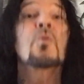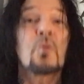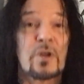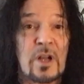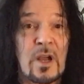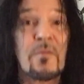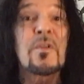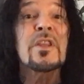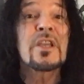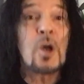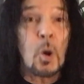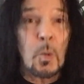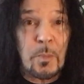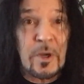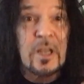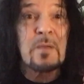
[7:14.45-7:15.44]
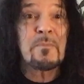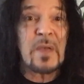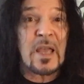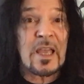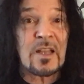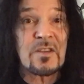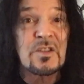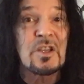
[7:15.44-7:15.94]
whatever the opening
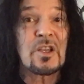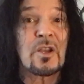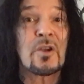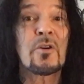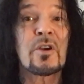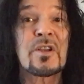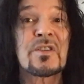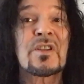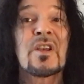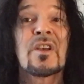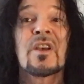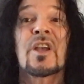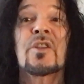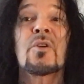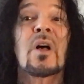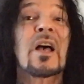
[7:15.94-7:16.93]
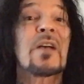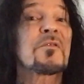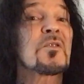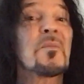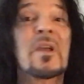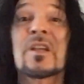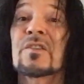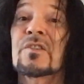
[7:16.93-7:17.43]
band's gear is and you'll have to
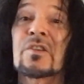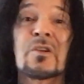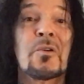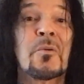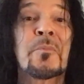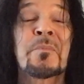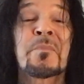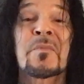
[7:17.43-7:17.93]
make do.